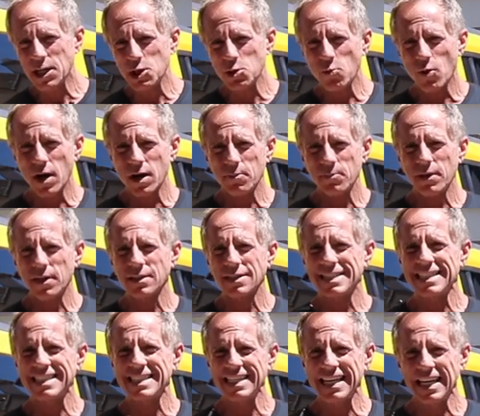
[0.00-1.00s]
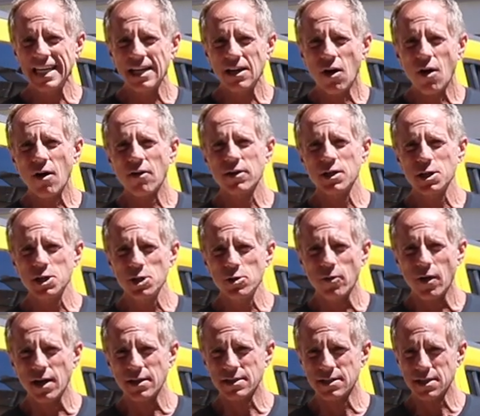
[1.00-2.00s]
and you want to be able to see all the
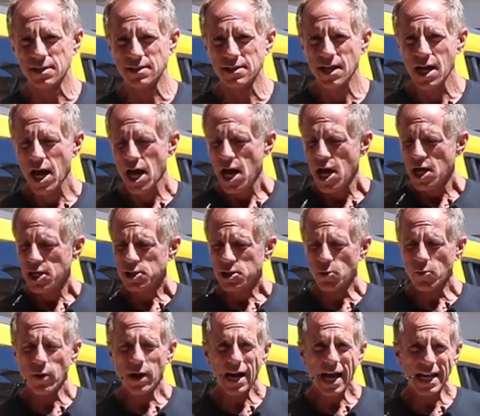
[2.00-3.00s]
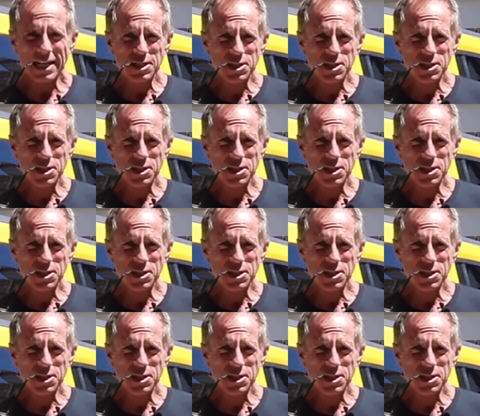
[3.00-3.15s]
nuances. So what I